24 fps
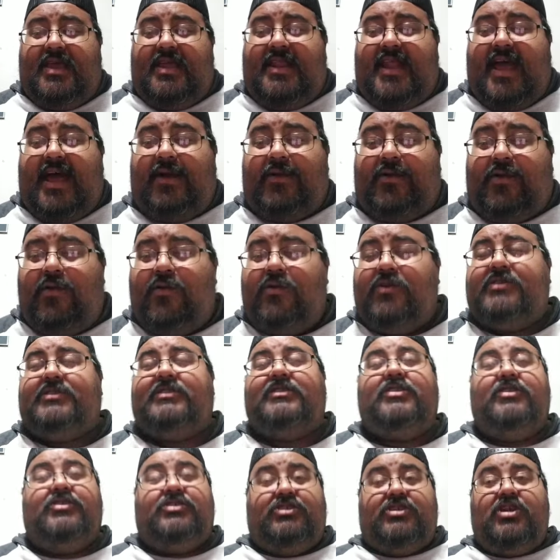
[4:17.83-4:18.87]
Now, of course,
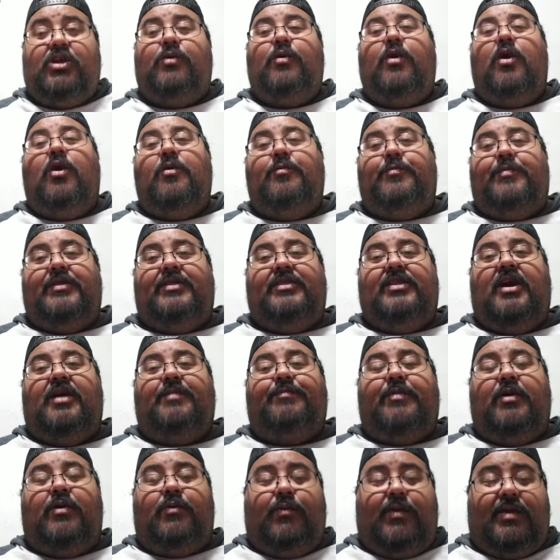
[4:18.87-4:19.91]
the show opened
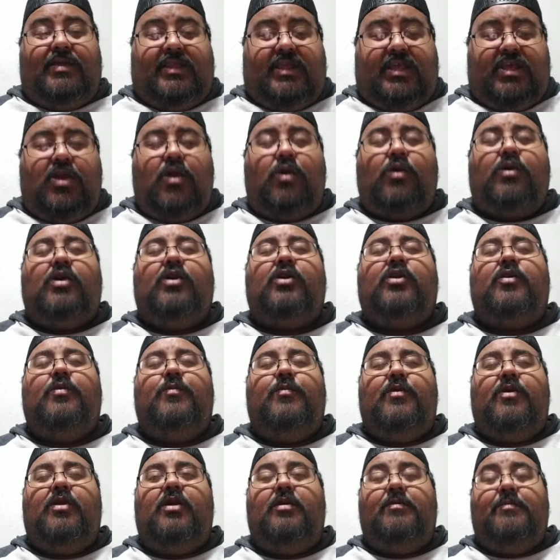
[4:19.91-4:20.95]
up with Kyoko
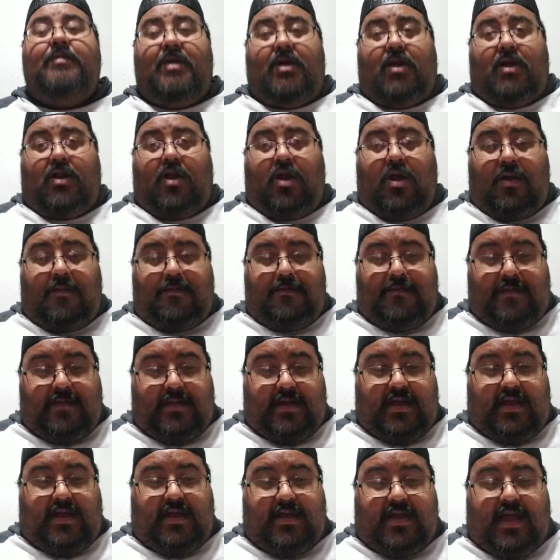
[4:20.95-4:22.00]
Kimura, her
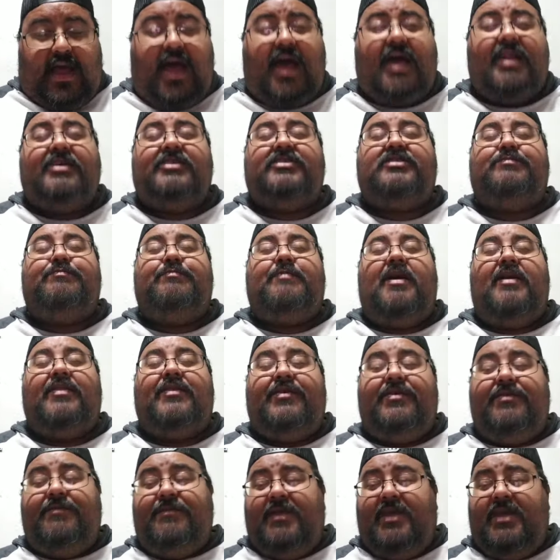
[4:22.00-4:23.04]
uh, Hana's
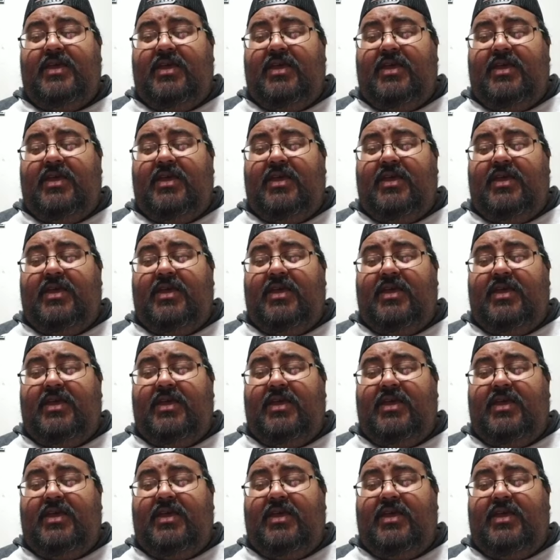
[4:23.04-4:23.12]
mother,